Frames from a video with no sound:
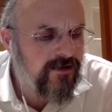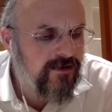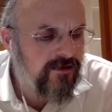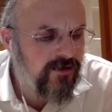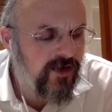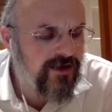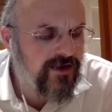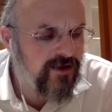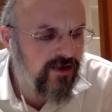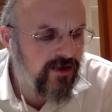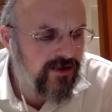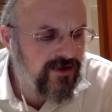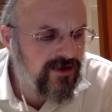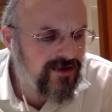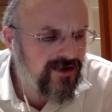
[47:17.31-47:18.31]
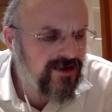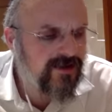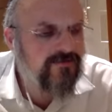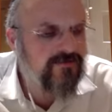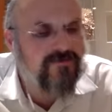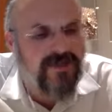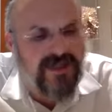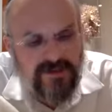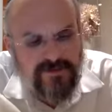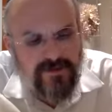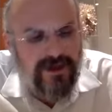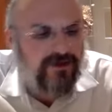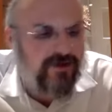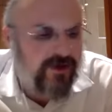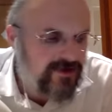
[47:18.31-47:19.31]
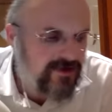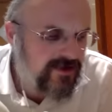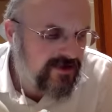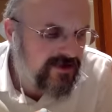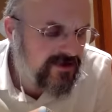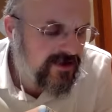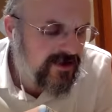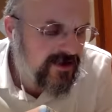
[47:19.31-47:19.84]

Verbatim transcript: loikoi kimishpat gozes.